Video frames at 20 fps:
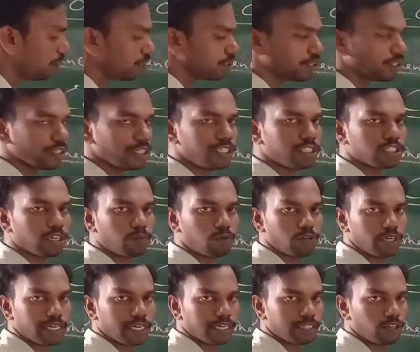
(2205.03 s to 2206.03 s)
so each
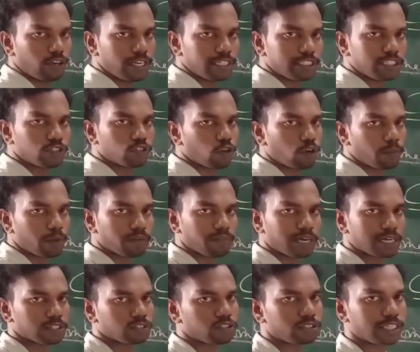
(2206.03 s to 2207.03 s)
ammonia donates its lone pair of
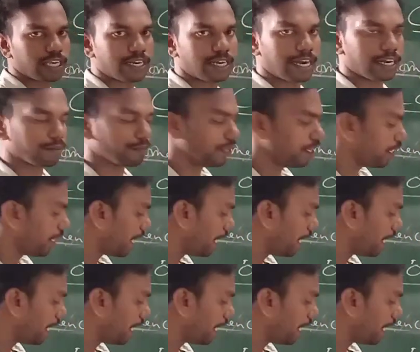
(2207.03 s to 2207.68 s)
electrons to the central atom,